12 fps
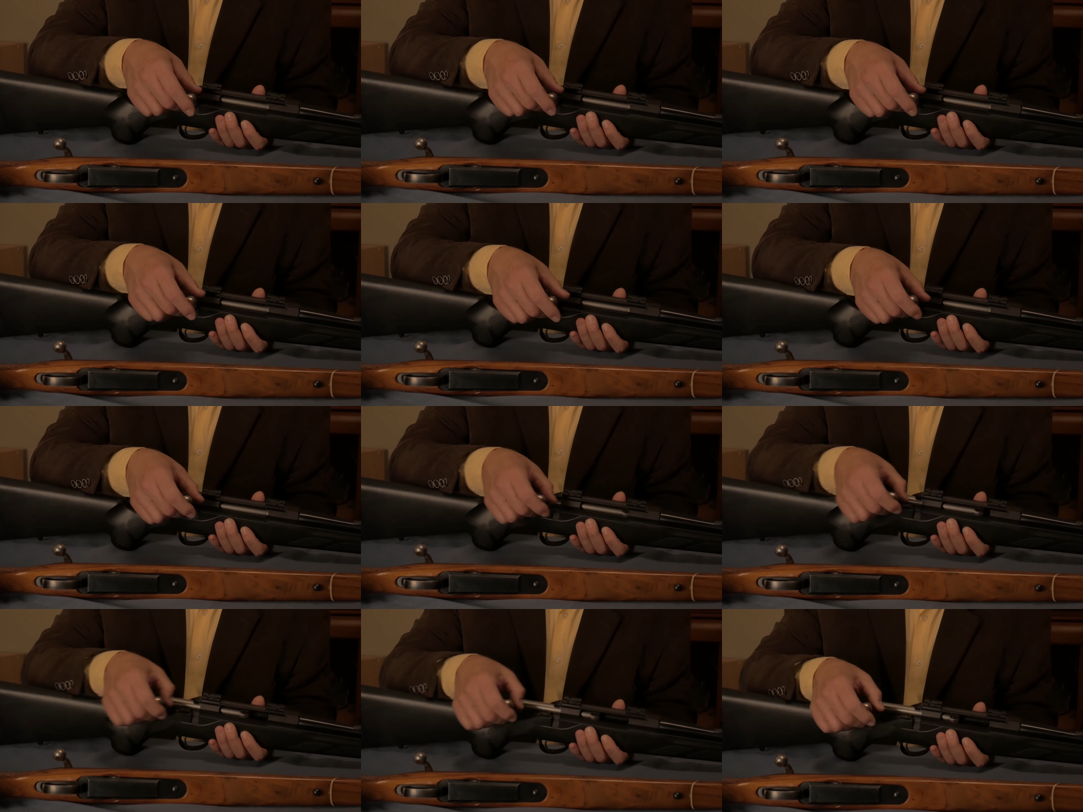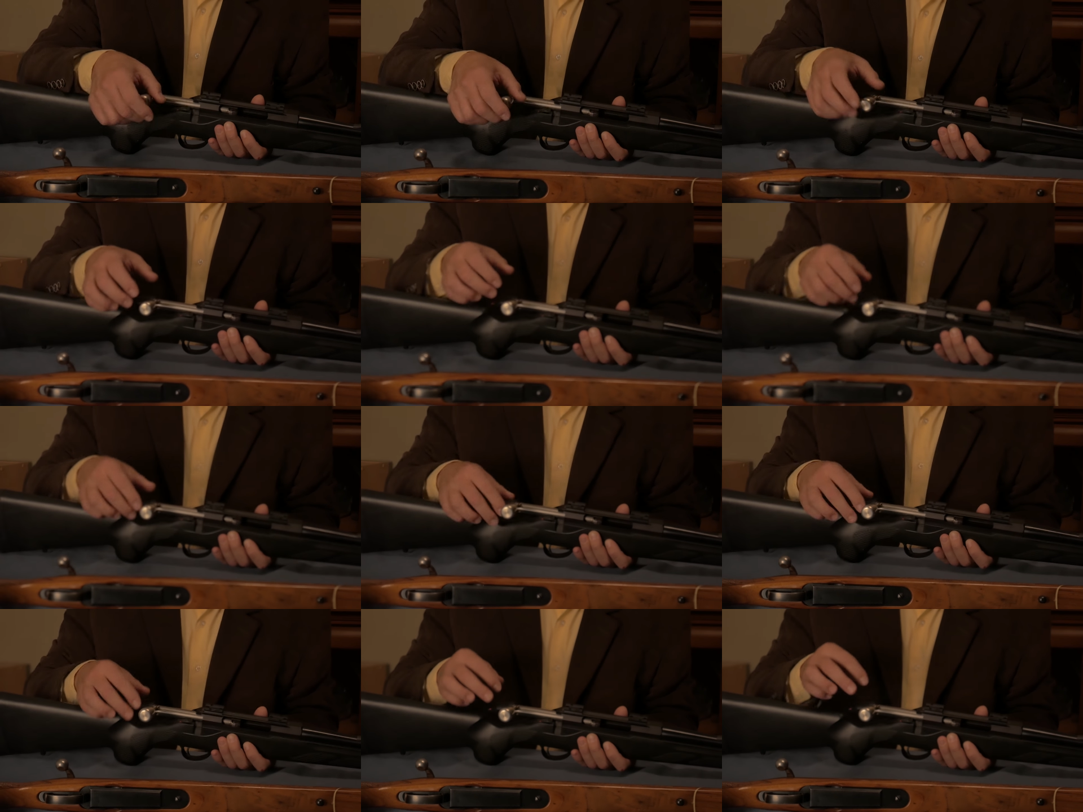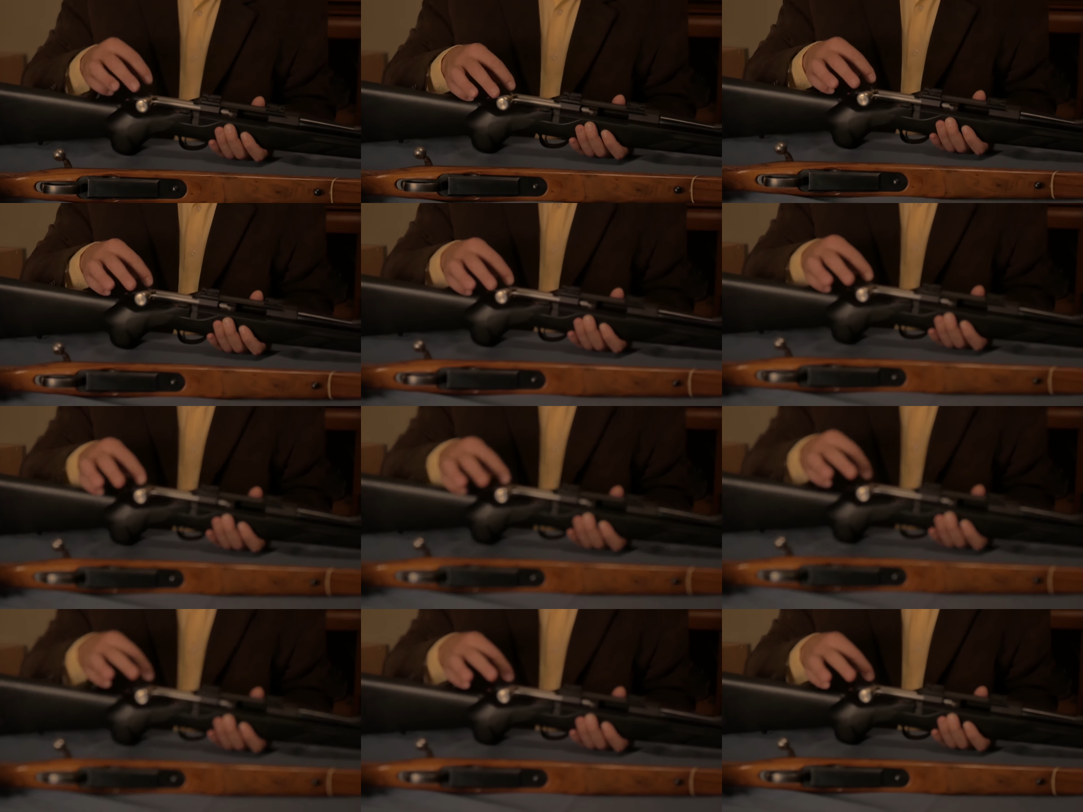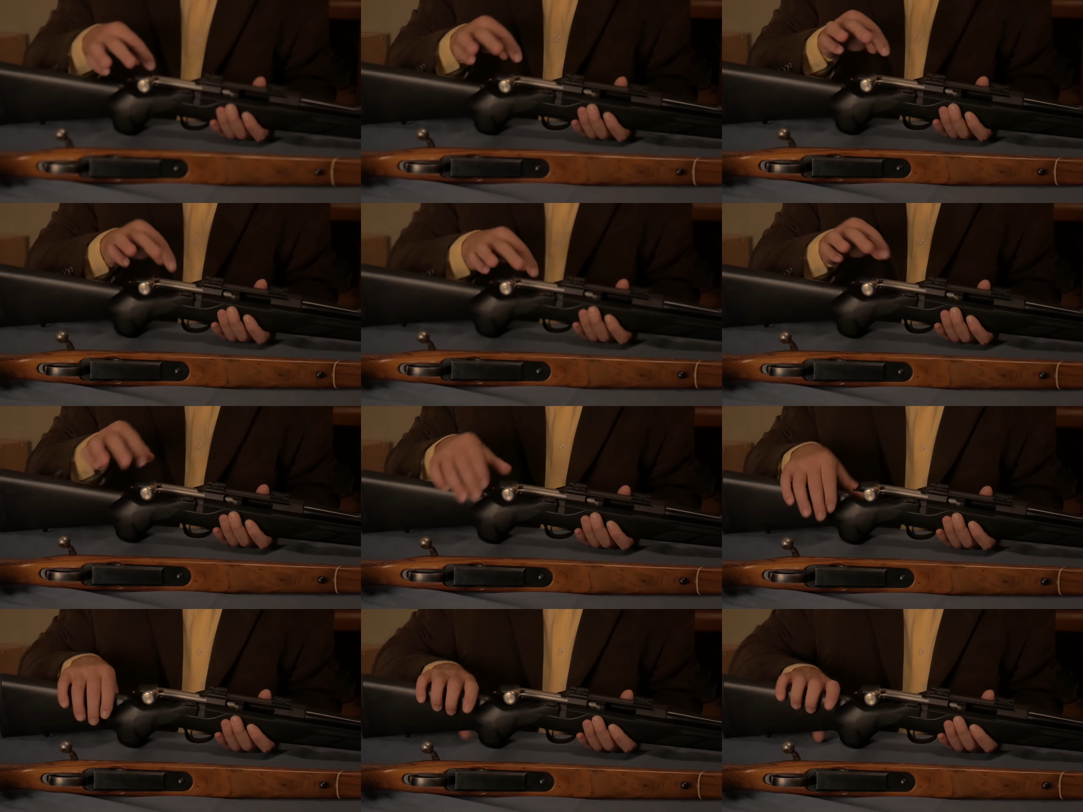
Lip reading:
No face is visible, so there are no lips to read.